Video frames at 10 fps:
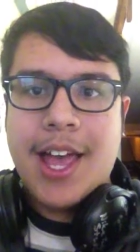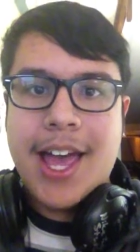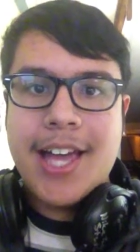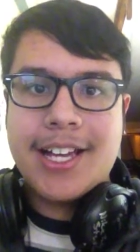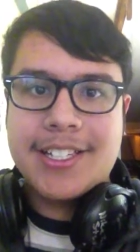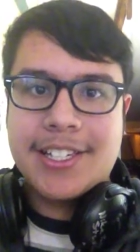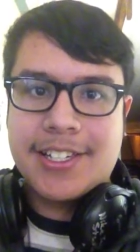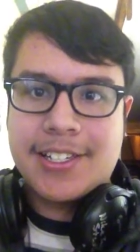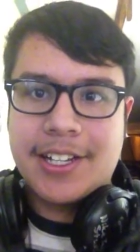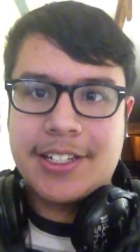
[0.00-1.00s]
Hey guys, this
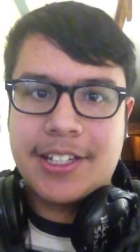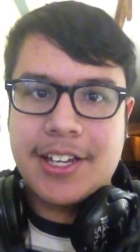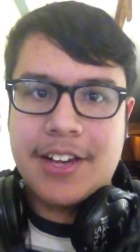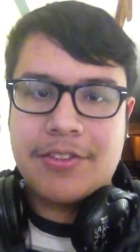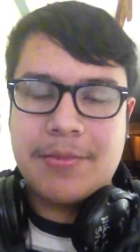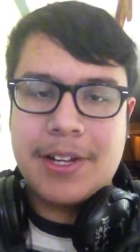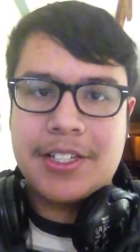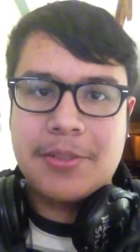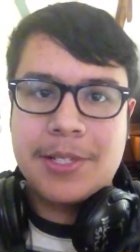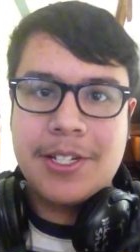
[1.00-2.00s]
is Nick DeLeon from
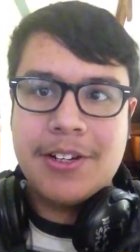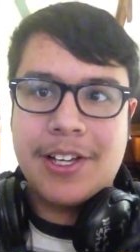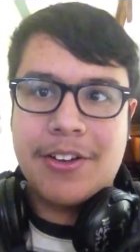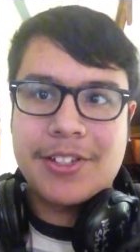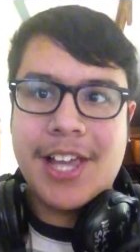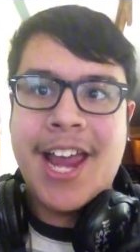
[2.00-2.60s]
NickTube Studios,